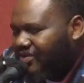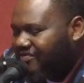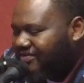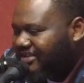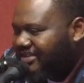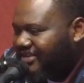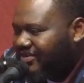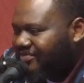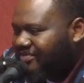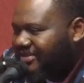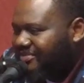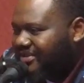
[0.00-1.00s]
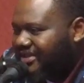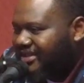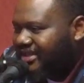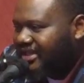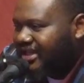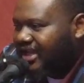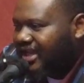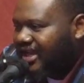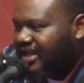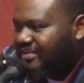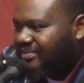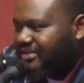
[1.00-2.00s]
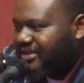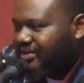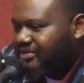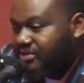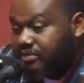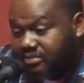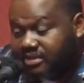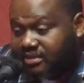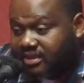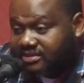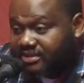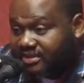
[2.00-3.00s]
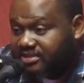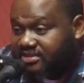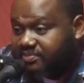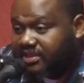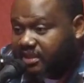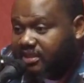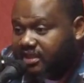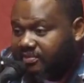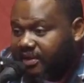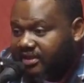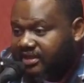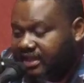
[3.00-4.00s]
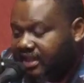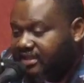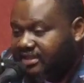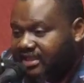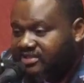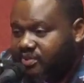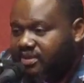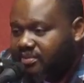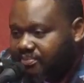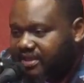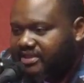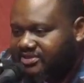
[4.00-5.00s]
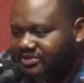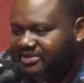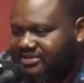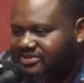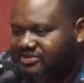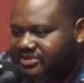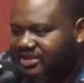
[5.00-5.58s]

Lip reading: Hopefully, but you know, so let's just be clear about that. I think that's one of the biggest reasons you see